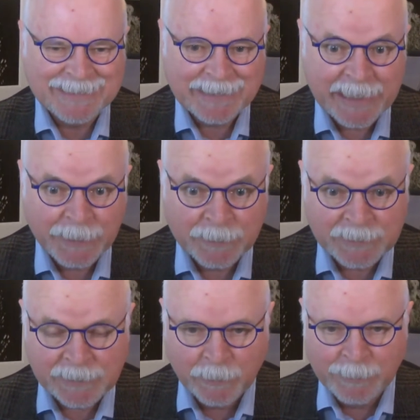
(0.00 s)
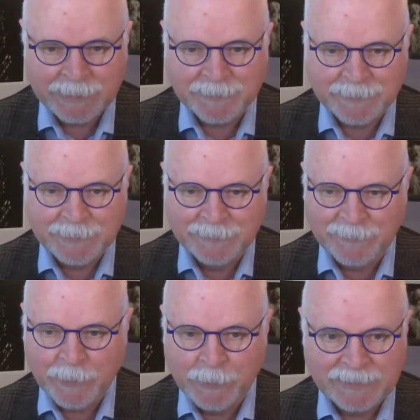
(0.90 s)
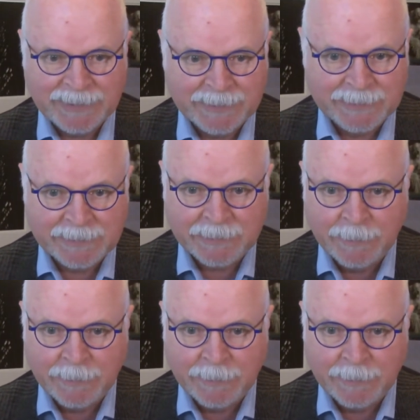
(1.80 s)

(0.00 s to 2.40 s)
thank you so much for hosting this.